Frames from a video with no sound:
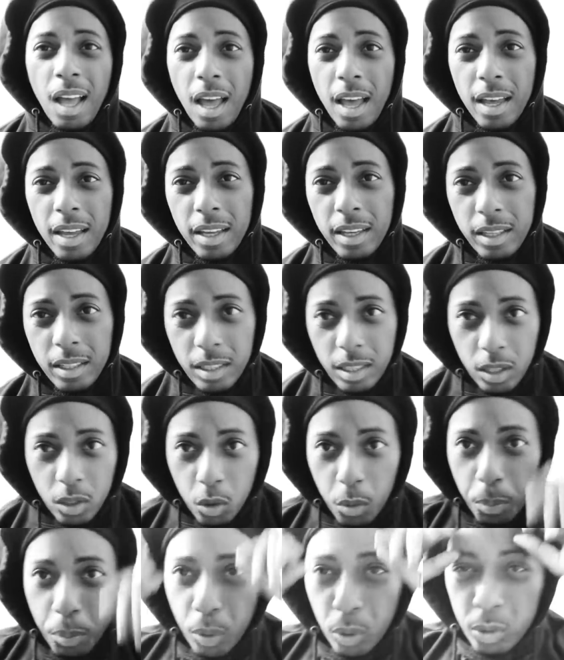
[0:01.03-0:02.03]
Hey,
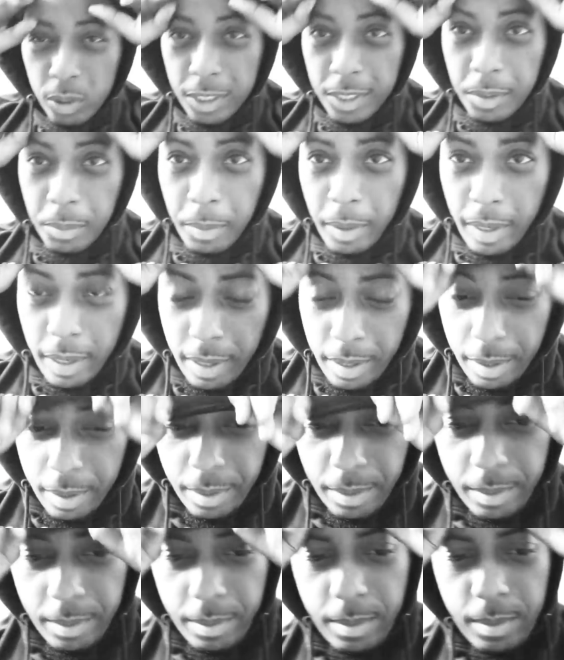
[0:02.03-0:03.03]
little Boosie, man.
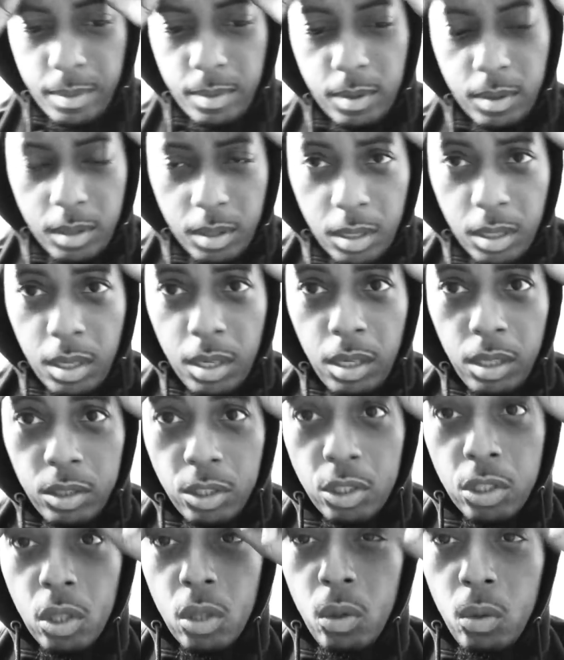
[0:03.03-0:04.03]

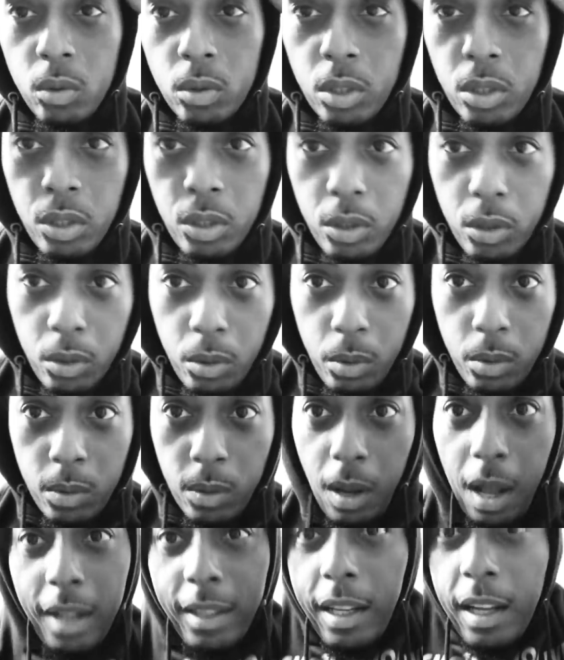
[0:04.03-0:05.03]
Salute to you.
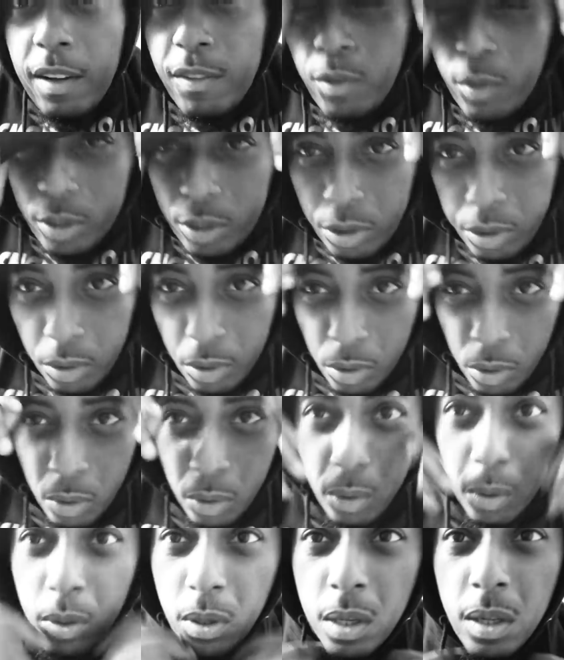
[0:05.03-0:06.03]
I love what you
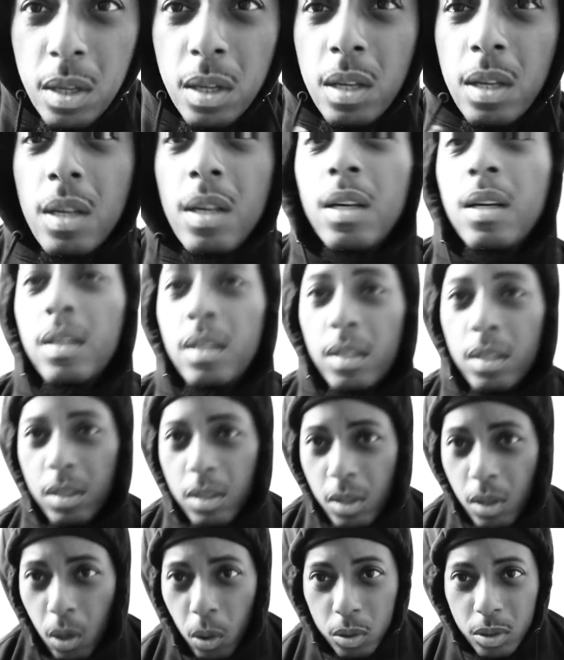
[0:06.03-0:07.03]
do.
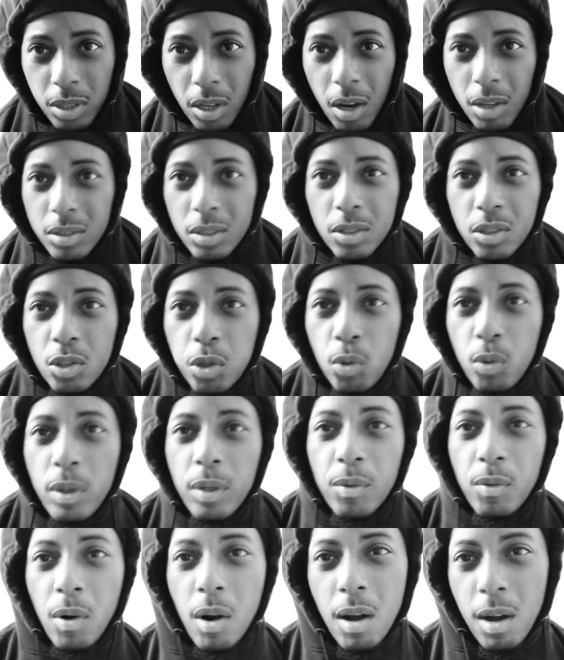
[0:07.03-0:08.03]
Go talk to
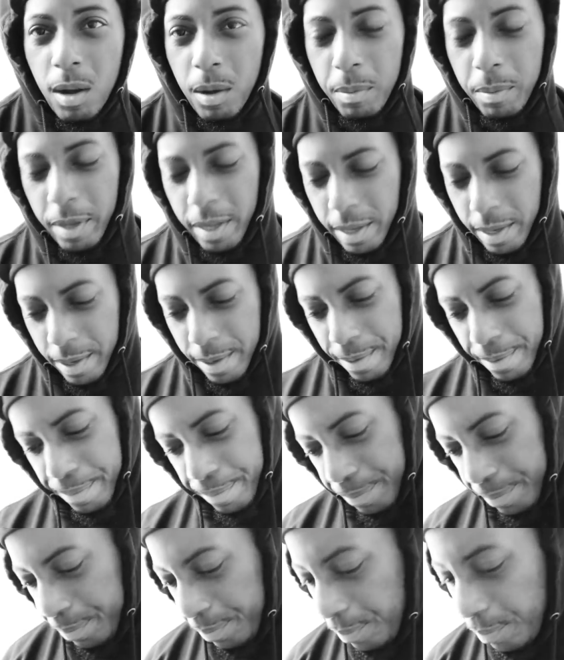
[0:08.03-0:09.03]
Tootie Raww, man.
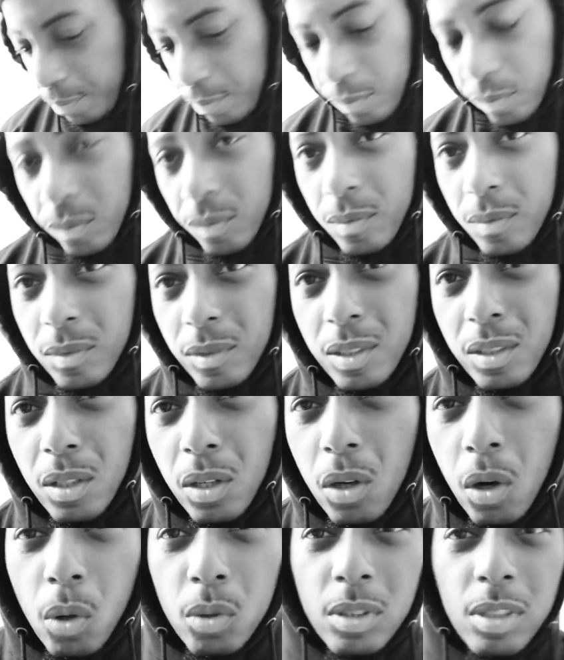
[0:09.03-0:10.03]

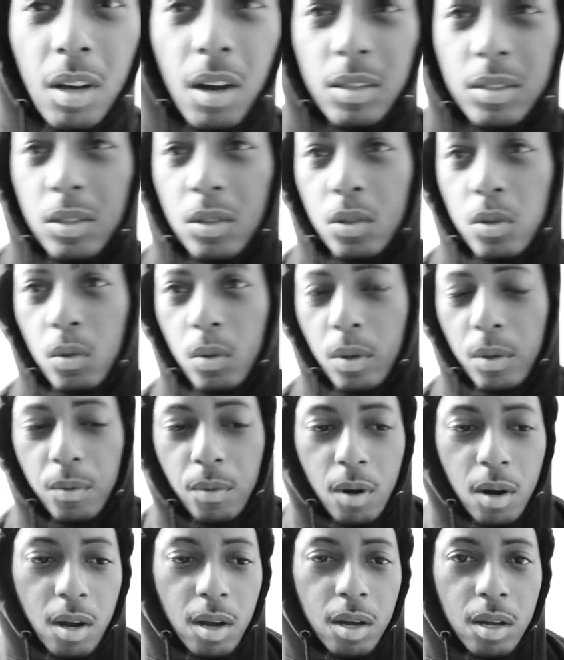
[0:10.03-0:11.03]
Go talk to Tootie
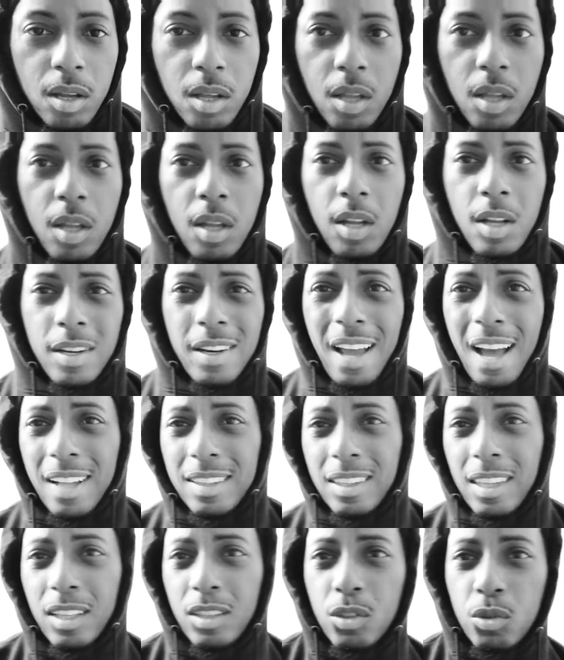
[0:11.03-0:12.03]
Raww.
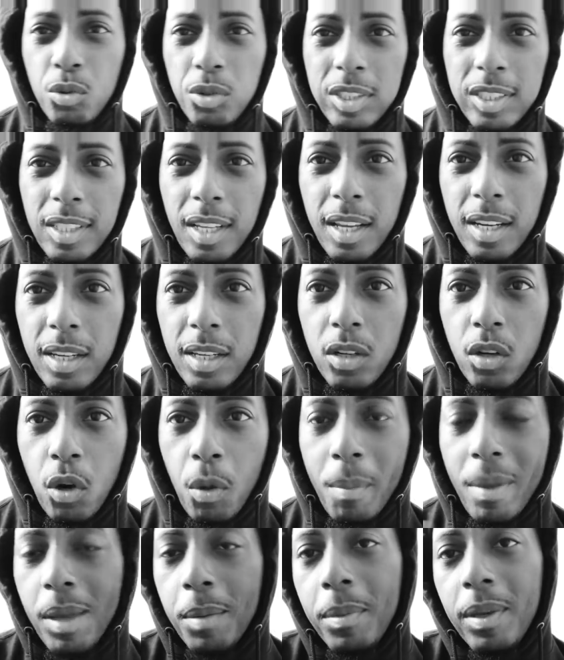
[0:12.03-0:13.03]
Now, I think you said it,
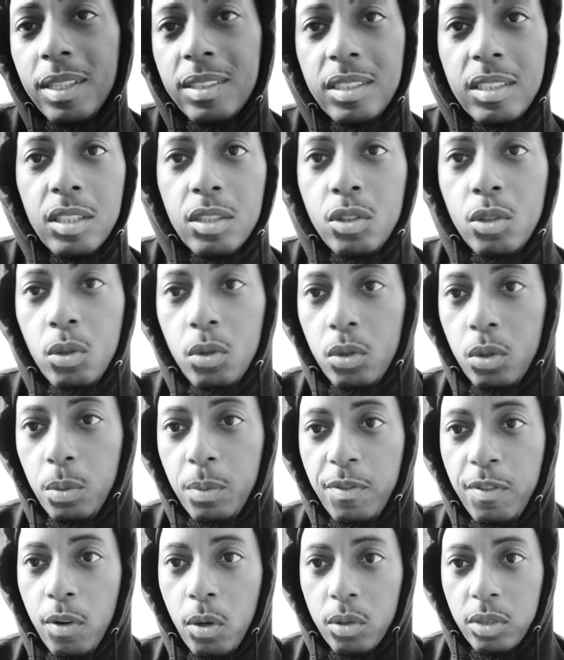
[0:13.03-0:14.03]
or maybe it's just
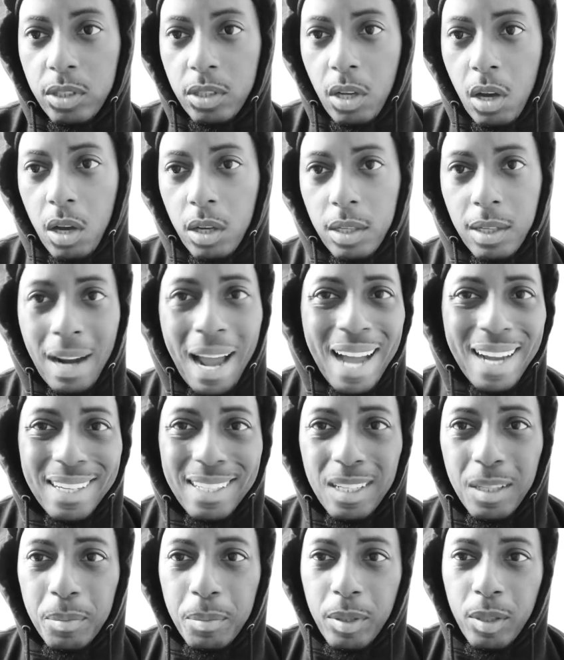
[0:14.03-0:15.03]
YouTube folks talking. I
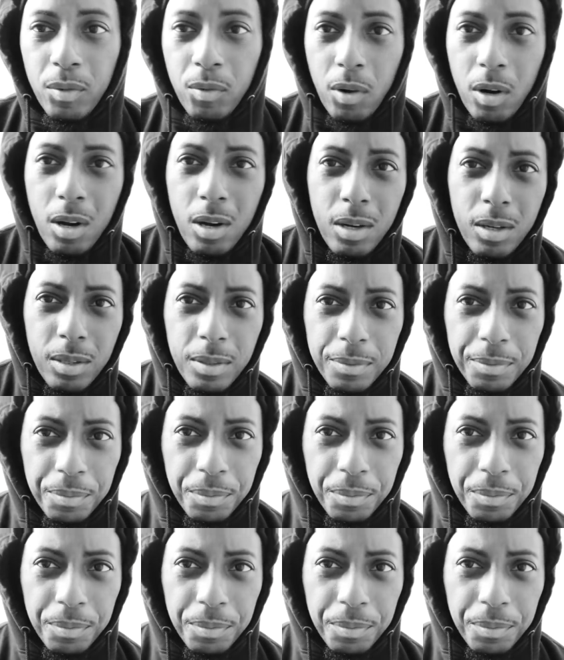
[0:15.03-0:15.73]
could be wrong.